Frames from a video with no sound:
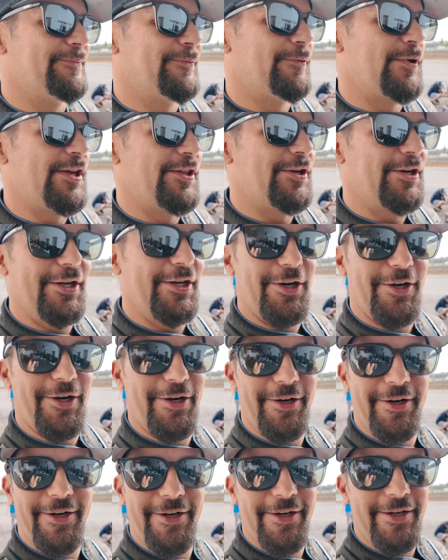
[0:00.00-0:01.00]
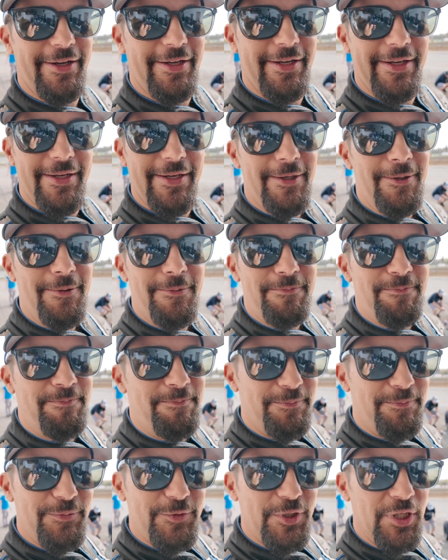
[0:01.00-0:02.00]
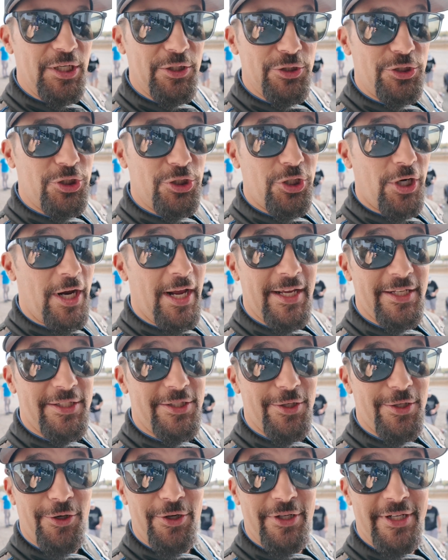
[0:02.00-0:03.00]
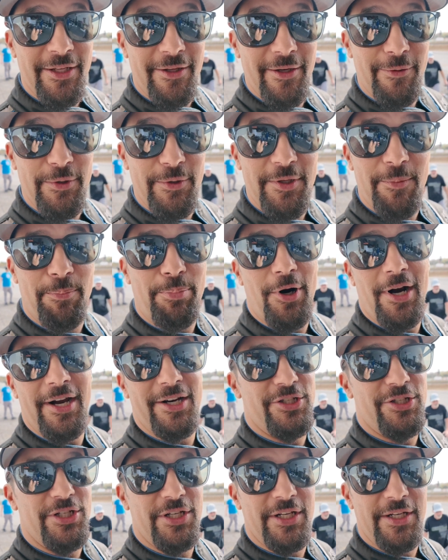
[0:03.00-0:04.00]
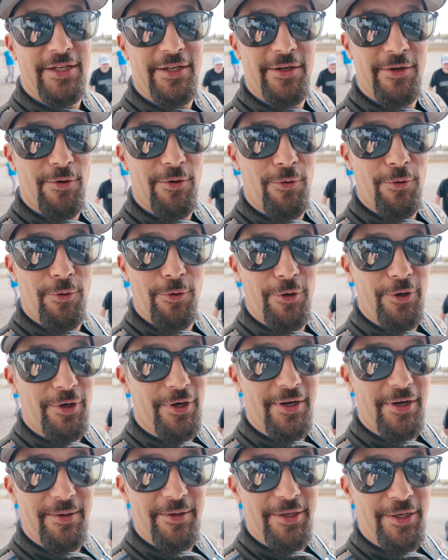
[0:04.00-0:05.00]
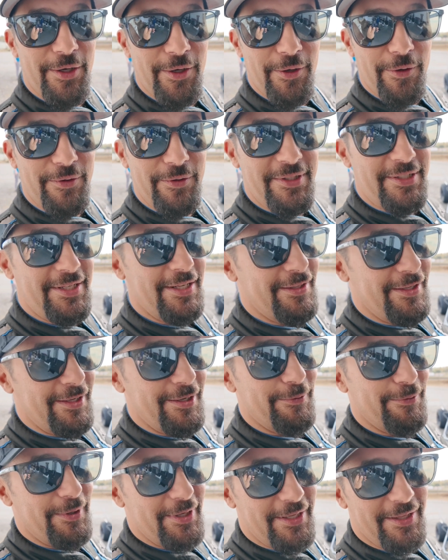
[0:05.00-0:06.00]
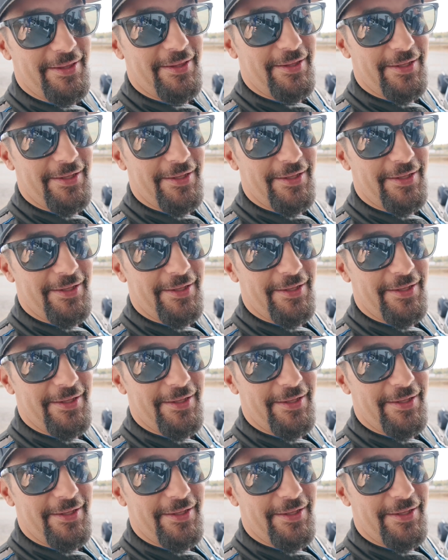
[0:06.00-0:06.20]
Whether you're stressed or dealing with depression or dealing with